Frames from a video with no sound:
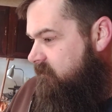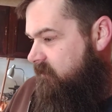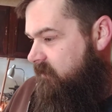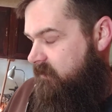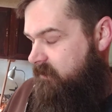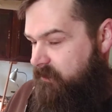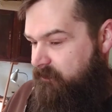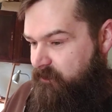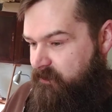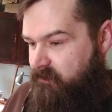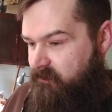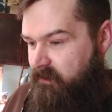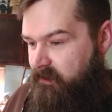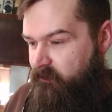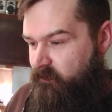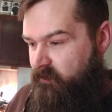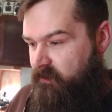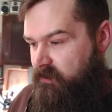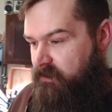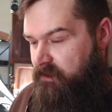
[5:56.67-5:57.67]
had some
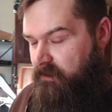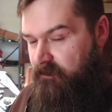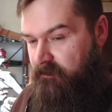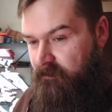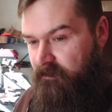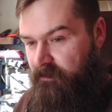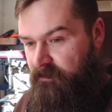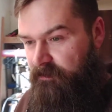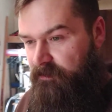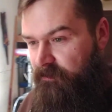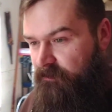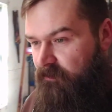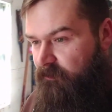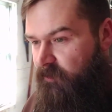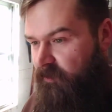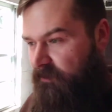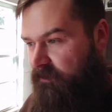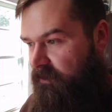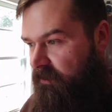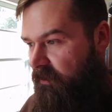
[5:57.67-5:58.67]
scrap wood sitting around, so I
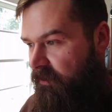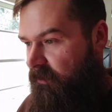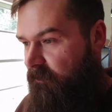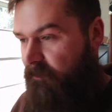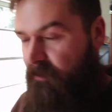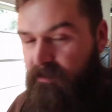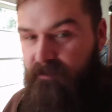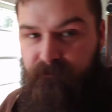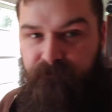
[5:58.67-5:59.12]
built a cabinet